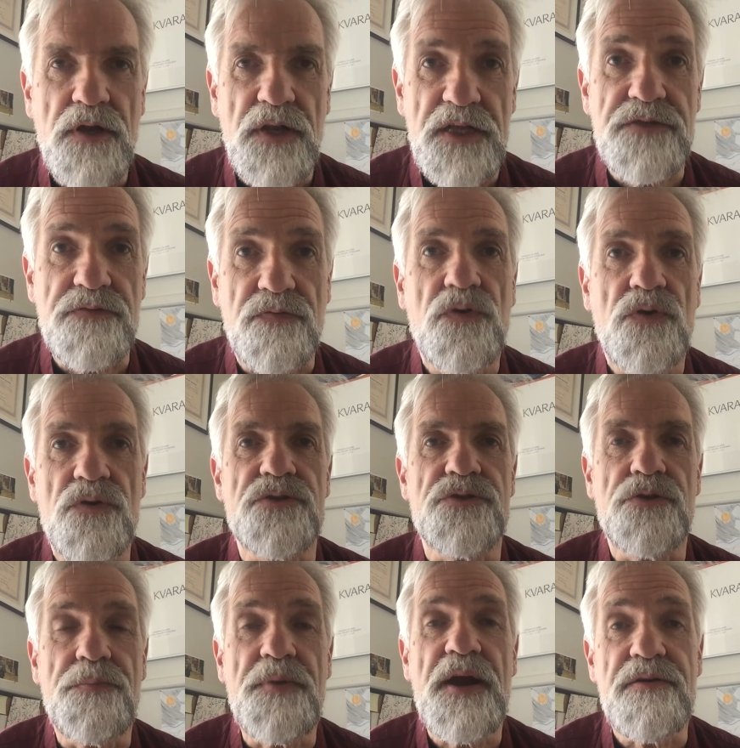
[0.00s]
Unless, of course,
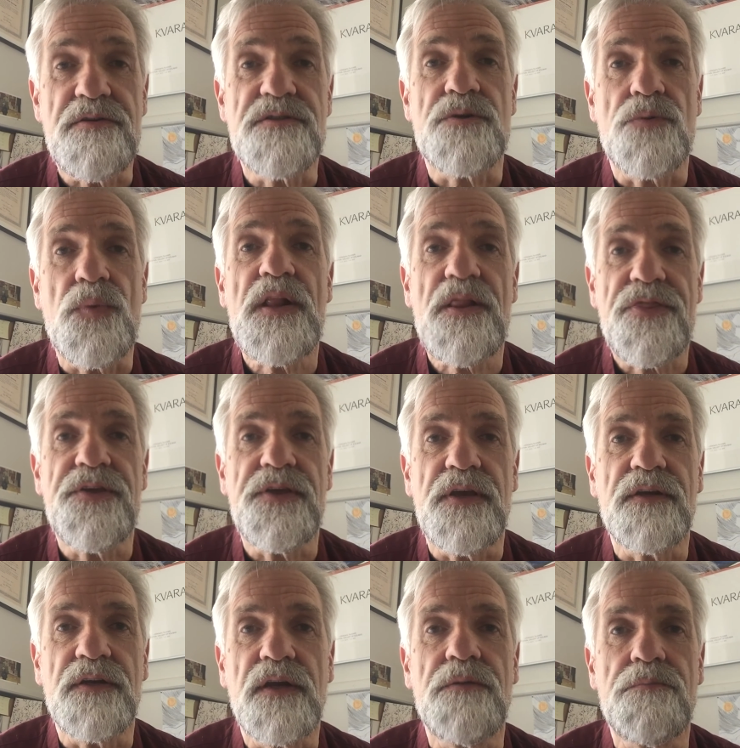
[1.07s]
your parents are wealthy
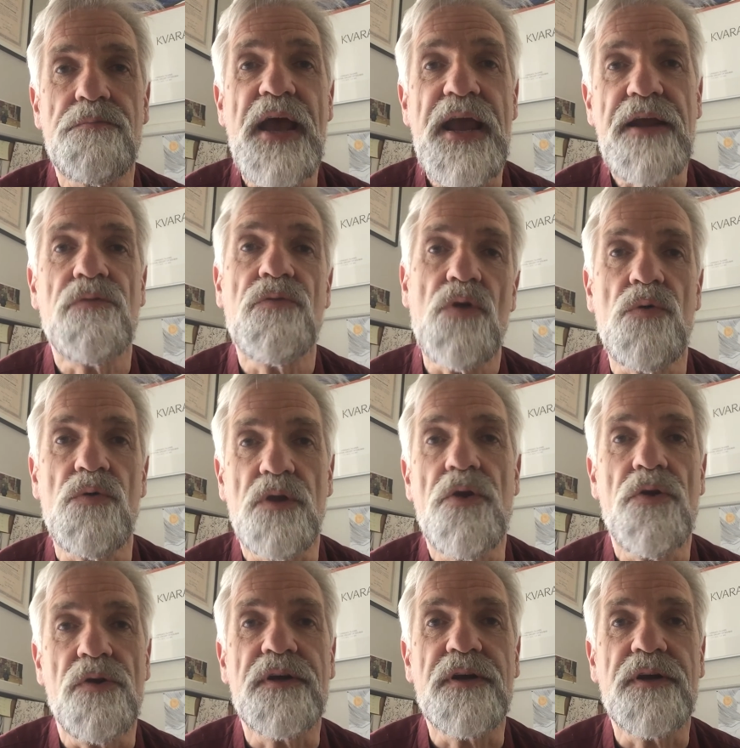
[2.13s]
and can bankroll your